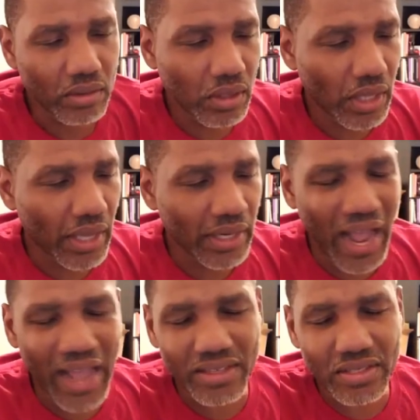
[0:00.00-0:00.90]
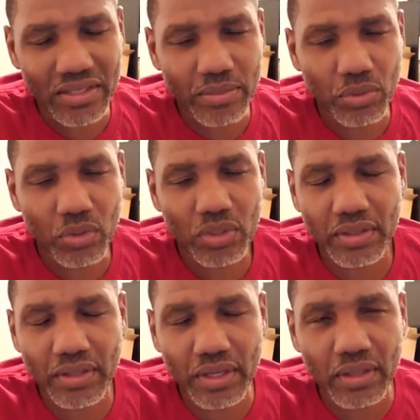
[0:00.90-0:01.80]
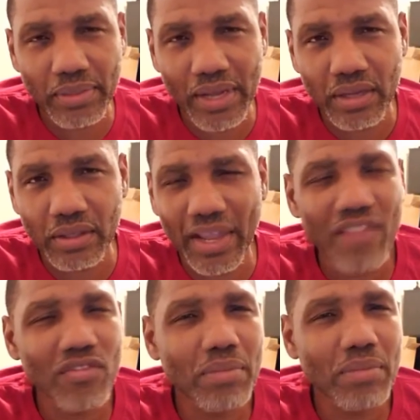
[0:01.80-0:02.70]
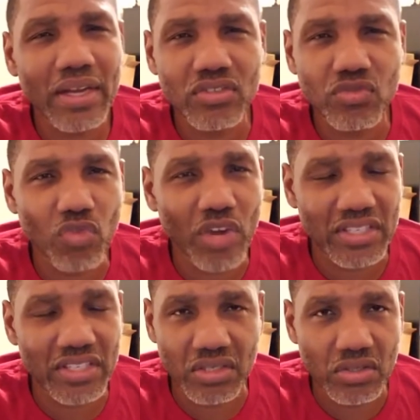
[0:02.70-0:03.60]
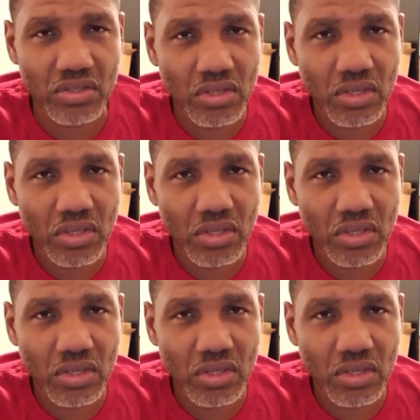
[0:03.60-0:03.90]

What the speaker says: and honestly, brutally thinking about it, everybody's racist.